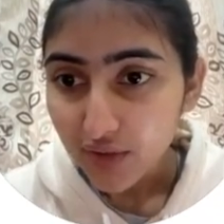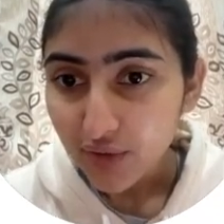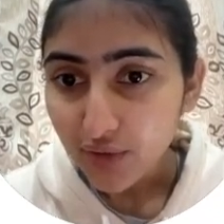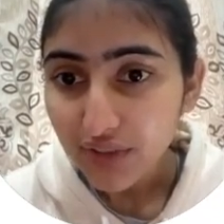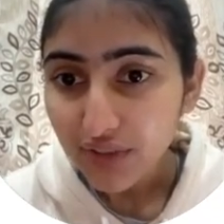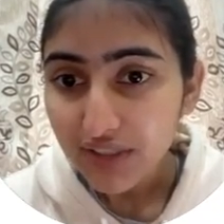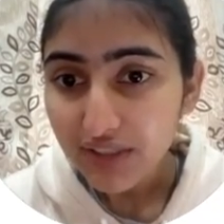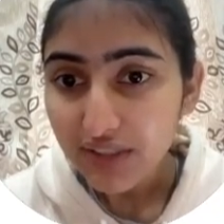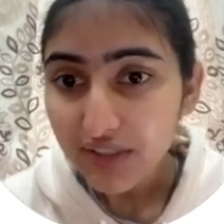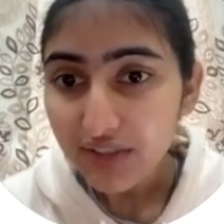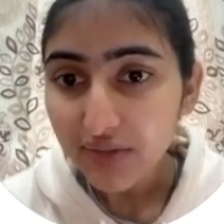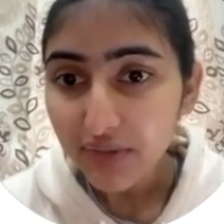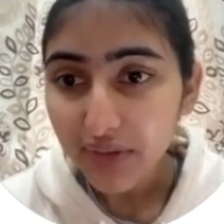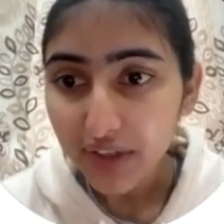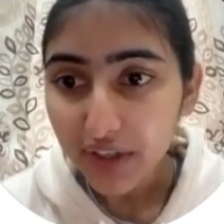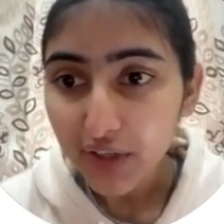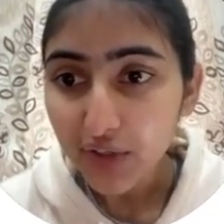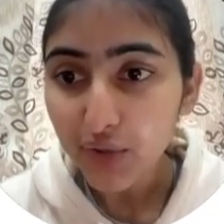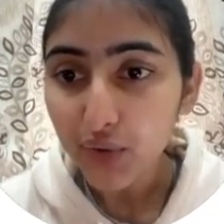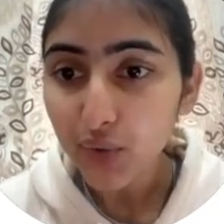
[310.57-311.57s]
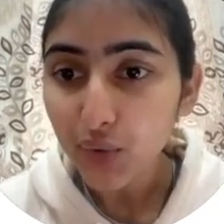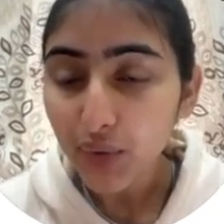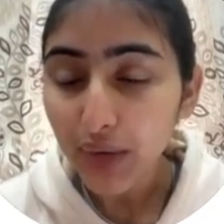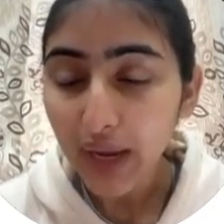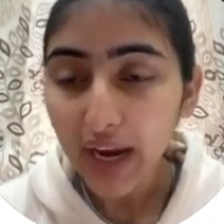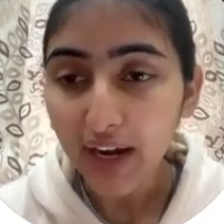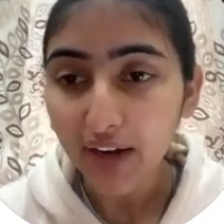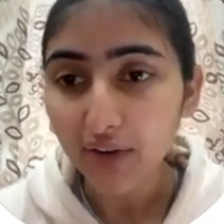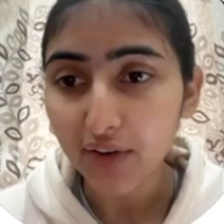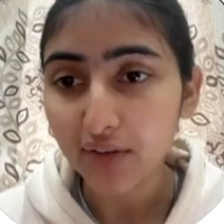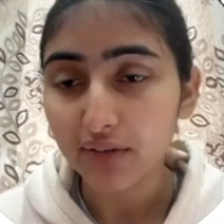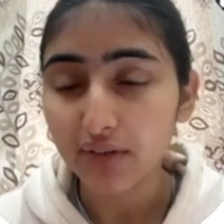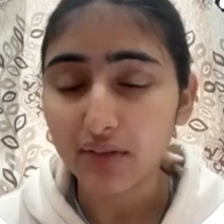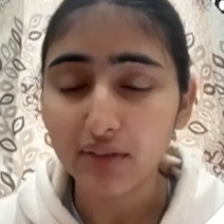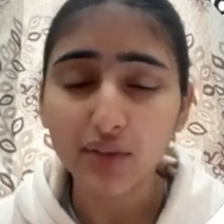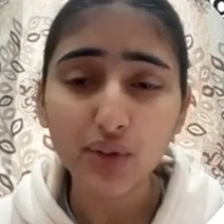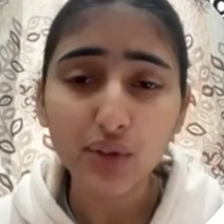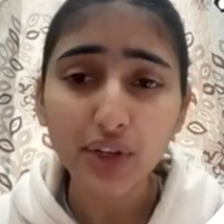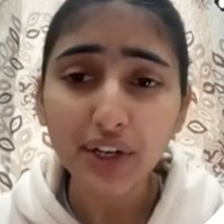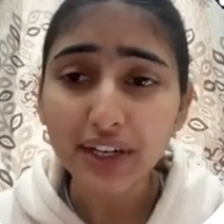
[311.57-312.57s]
So this is where you and
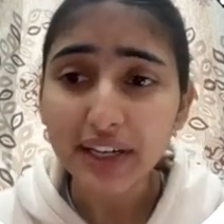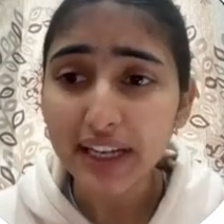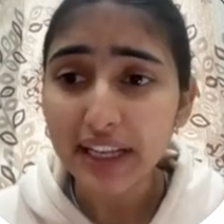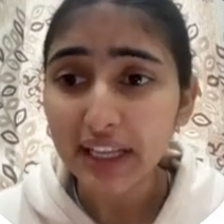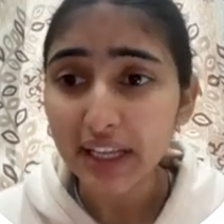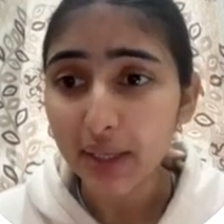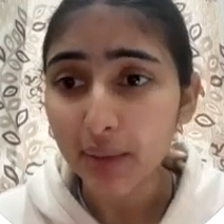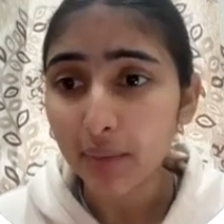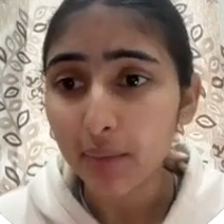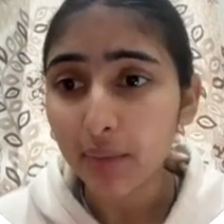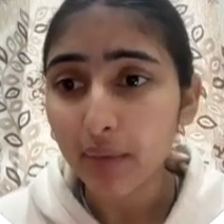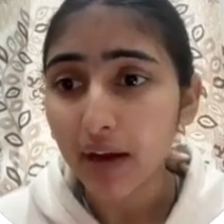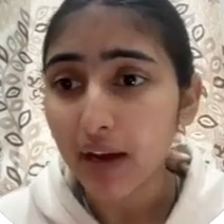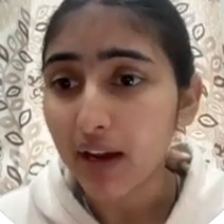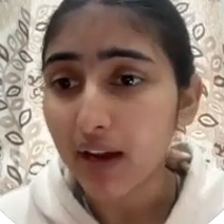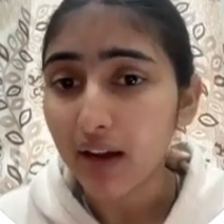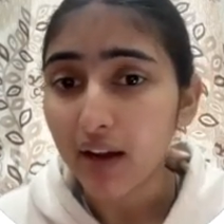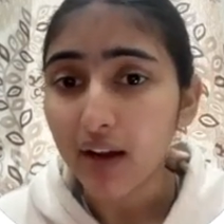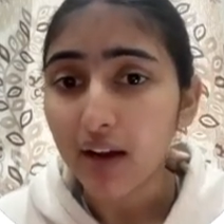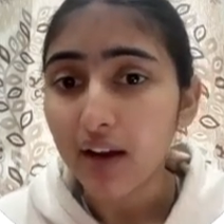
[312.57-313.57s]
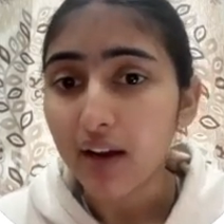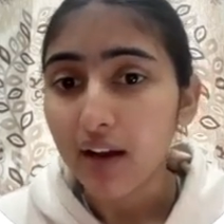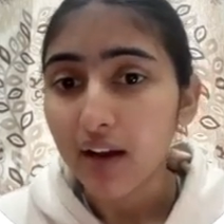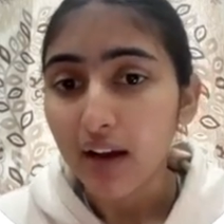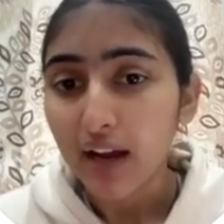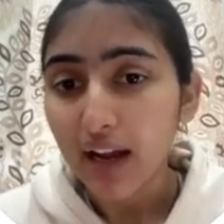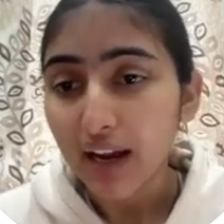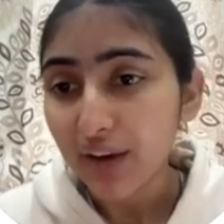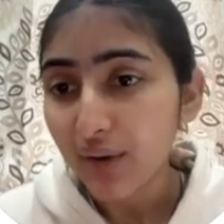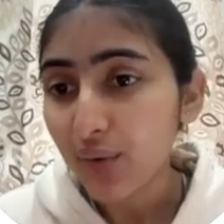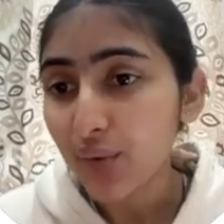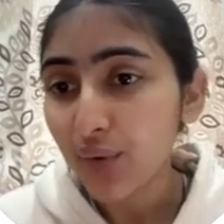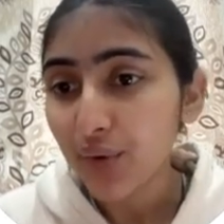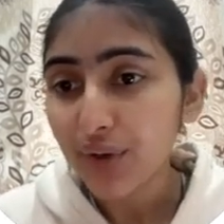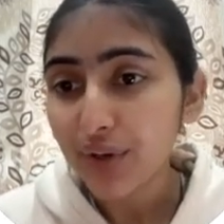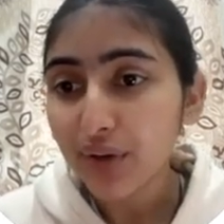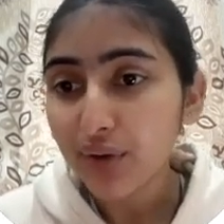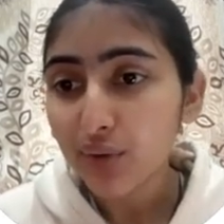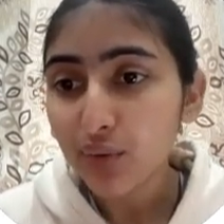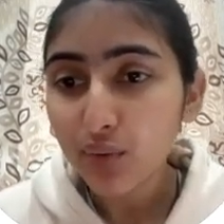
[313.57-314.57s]
your team are
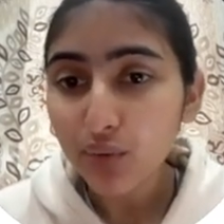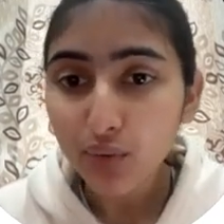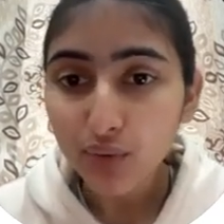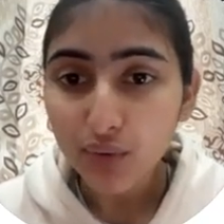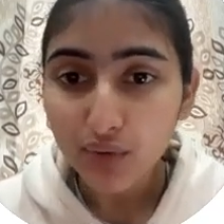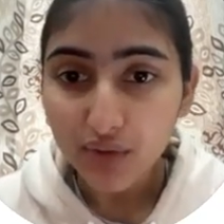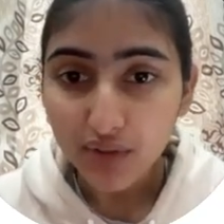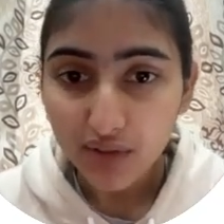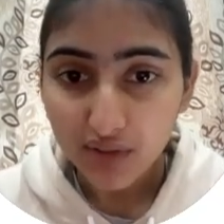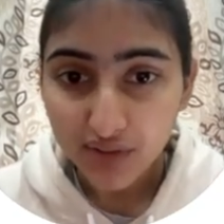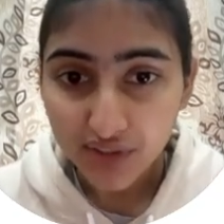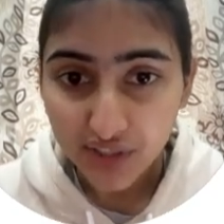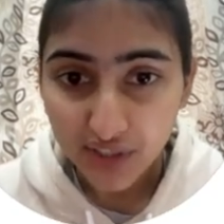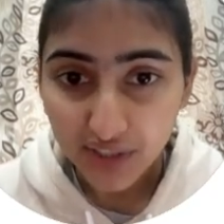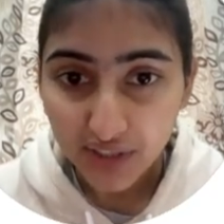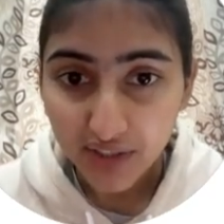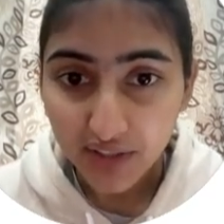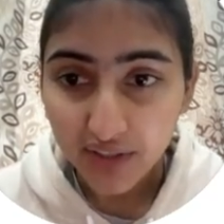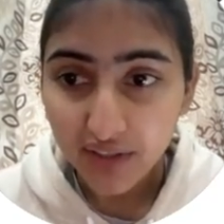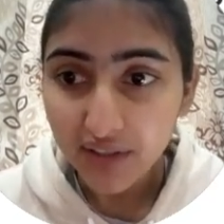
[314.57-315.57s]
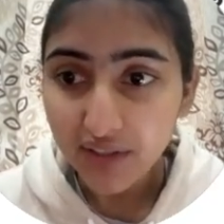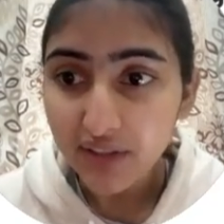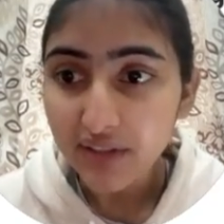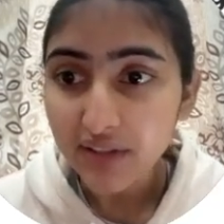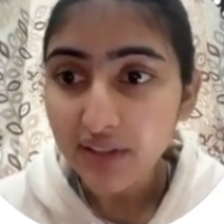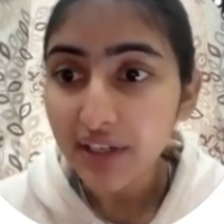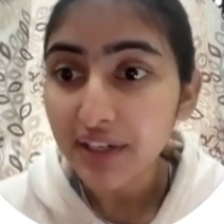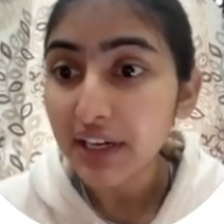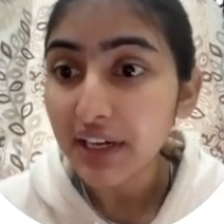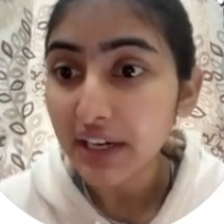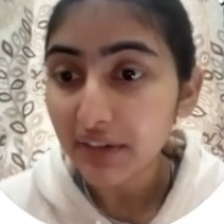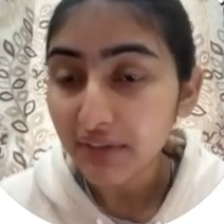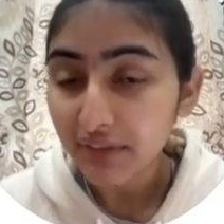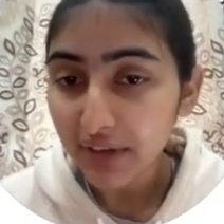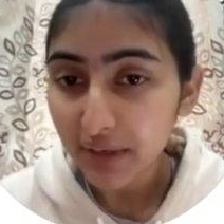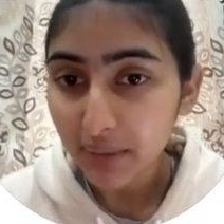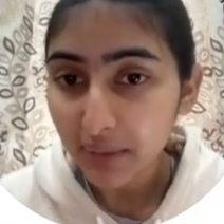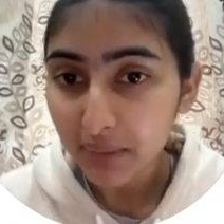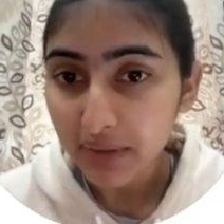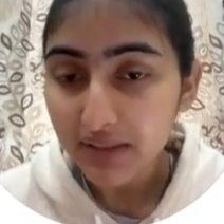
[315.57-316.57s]
going to share the
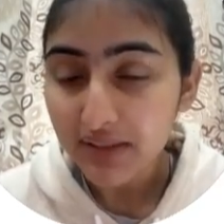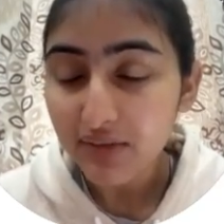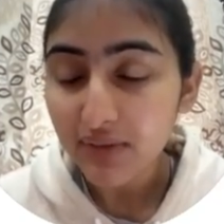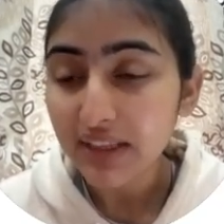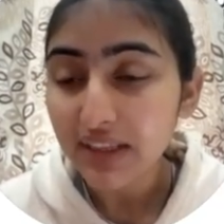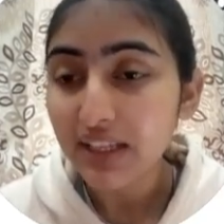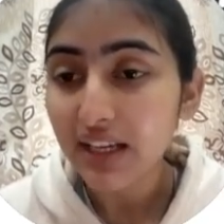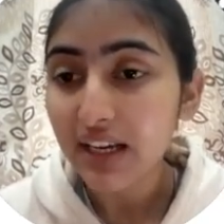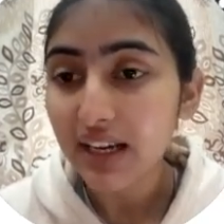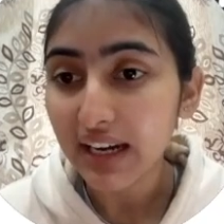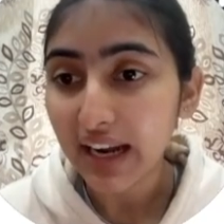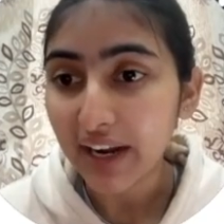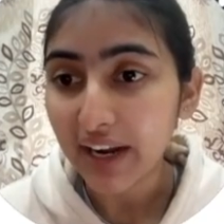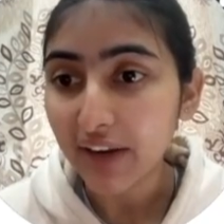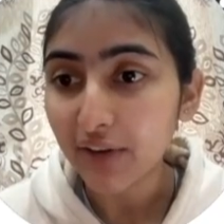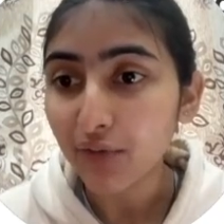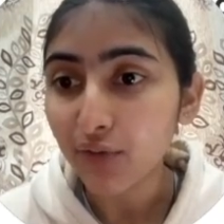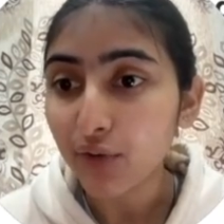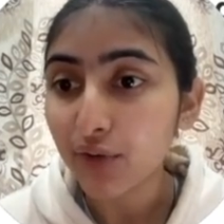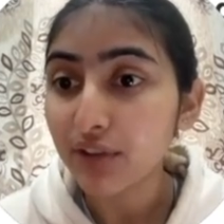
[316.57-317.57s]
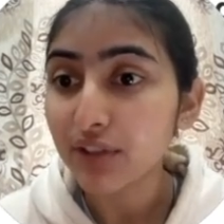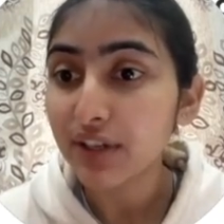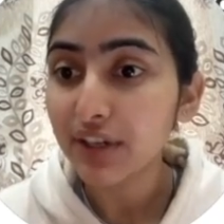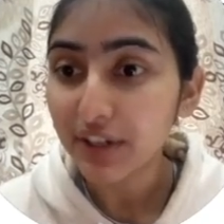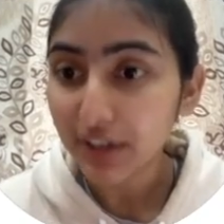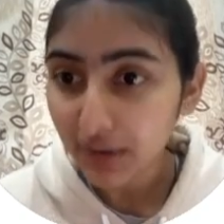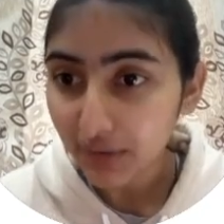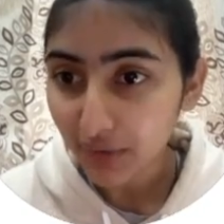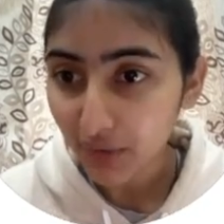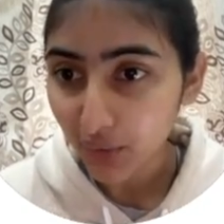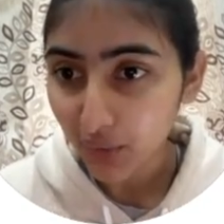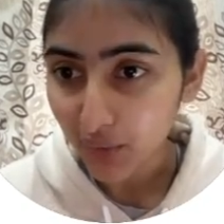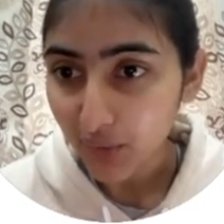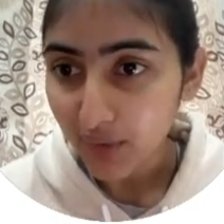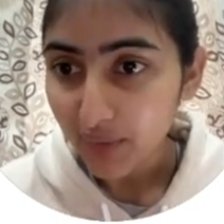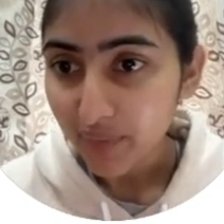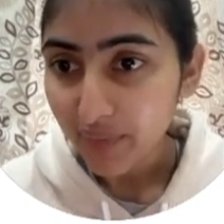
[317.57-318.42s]
deliverables with the client for their review.